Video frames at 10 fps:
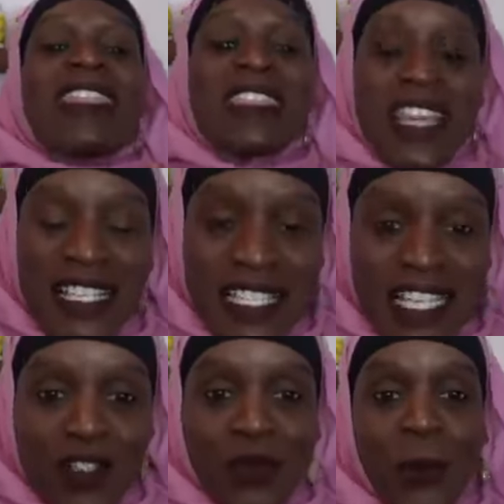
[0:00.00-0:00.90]
This
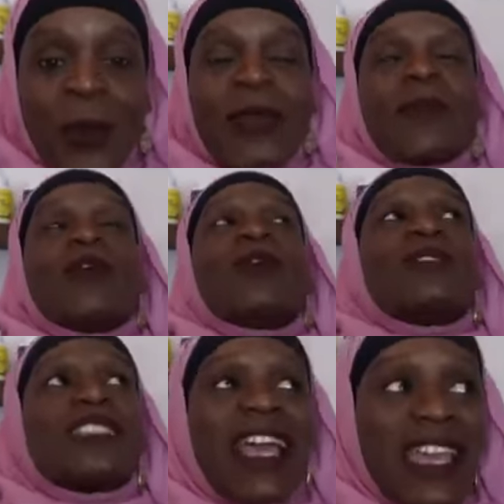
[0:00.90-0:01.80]
is for people
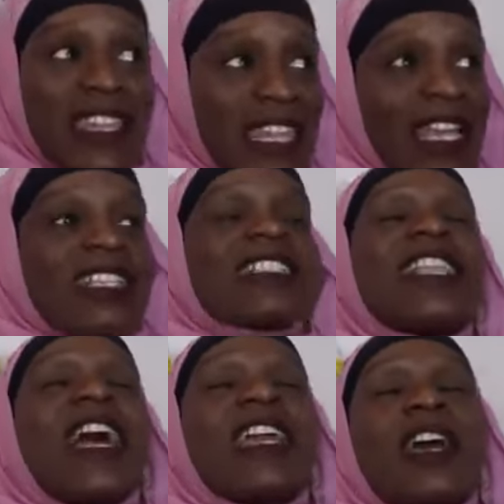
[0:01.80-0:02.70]
who say things
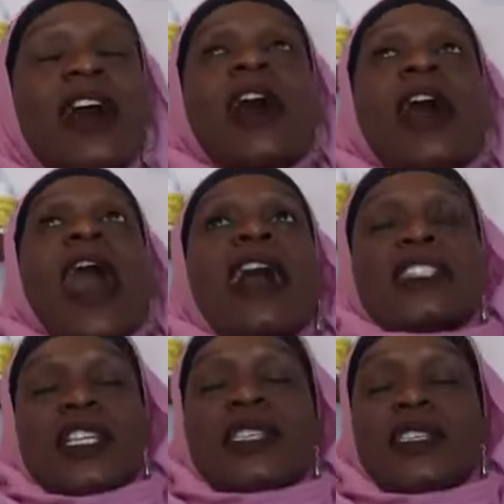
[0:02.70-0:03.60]
like, I
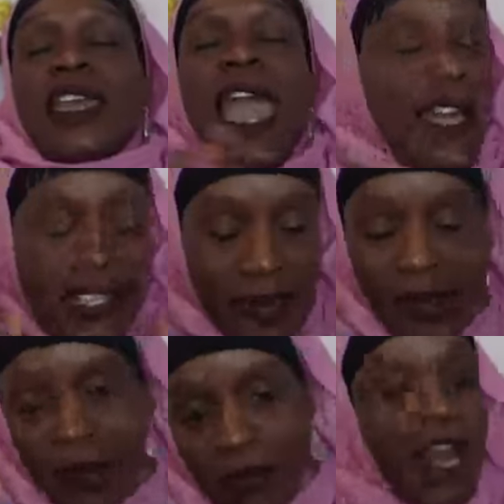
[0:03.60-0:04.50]
just can't give
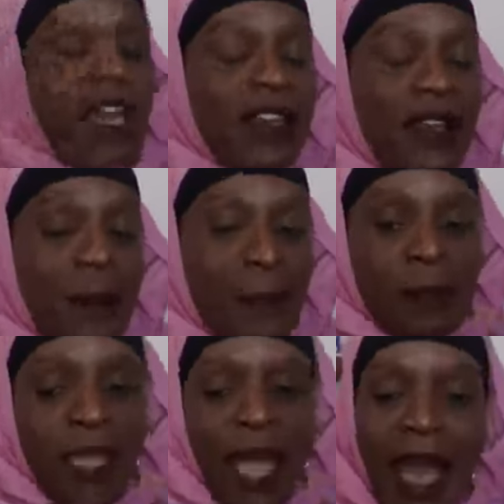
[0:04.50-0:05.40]
up bread.
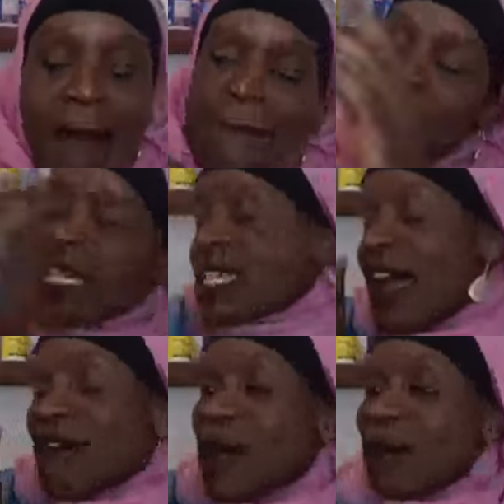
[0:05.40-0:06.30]
I must
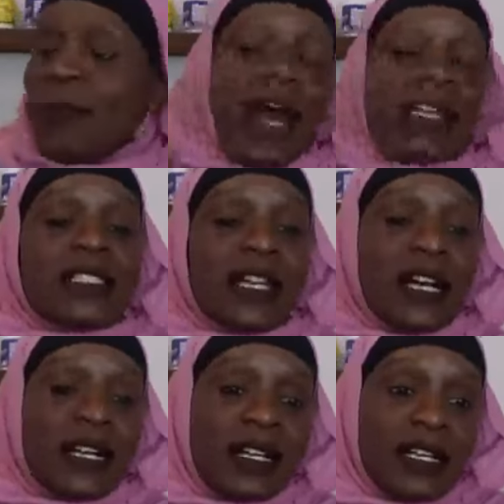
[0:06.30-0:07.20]
have my
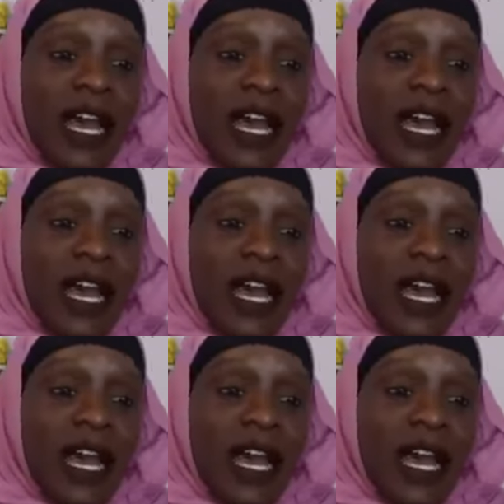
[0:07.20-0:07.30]
pasta.